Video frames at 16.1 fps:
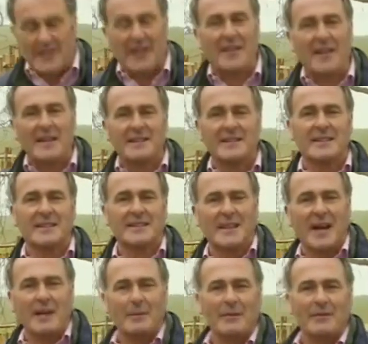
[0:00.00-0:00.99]
Now that's the
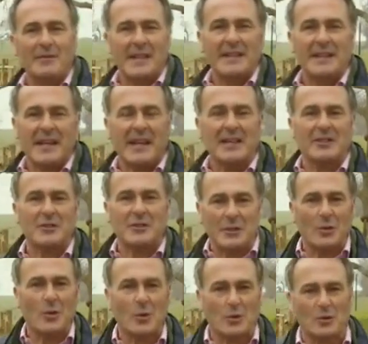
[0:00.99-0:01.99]
type of dedication
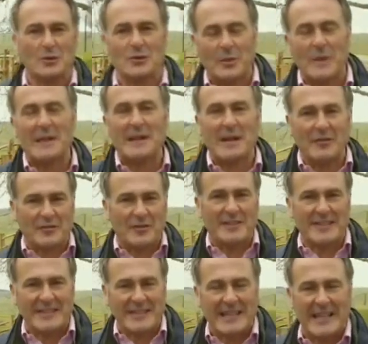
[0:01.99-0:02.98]
to auctions we love to
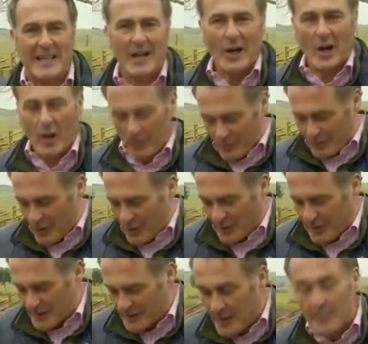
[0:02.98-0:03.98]
see on
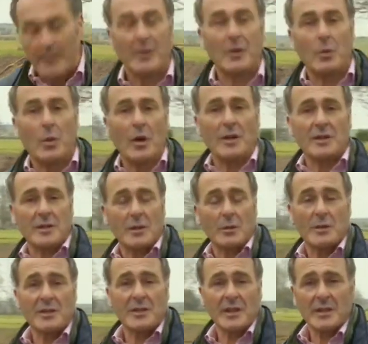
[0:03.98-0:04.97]
Flog It, but the worst
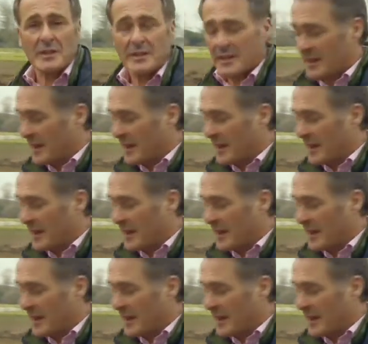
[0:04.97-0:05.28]
was still to